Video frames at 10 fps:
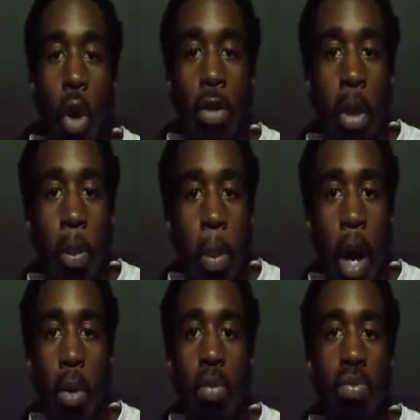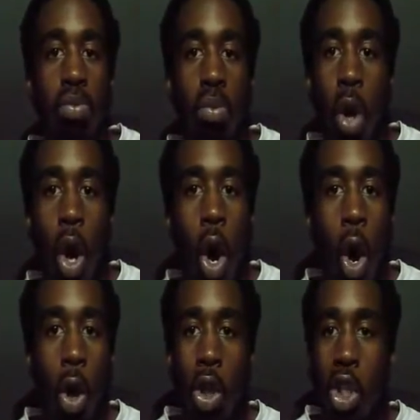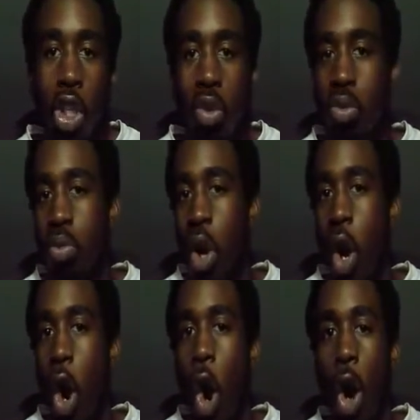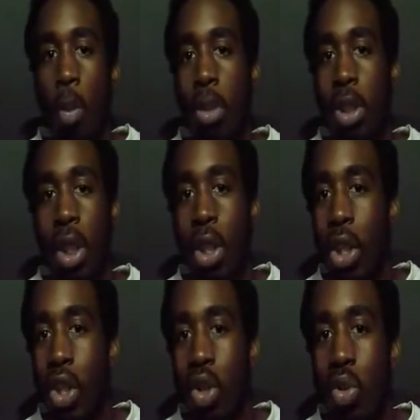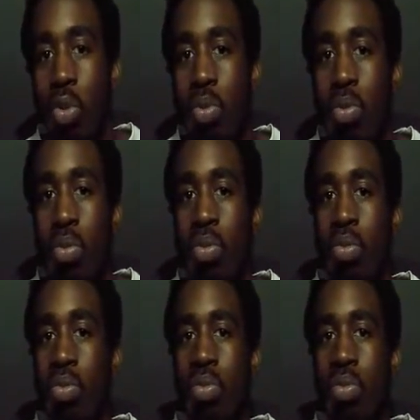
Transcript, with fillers: First off, it's about cute, harmless little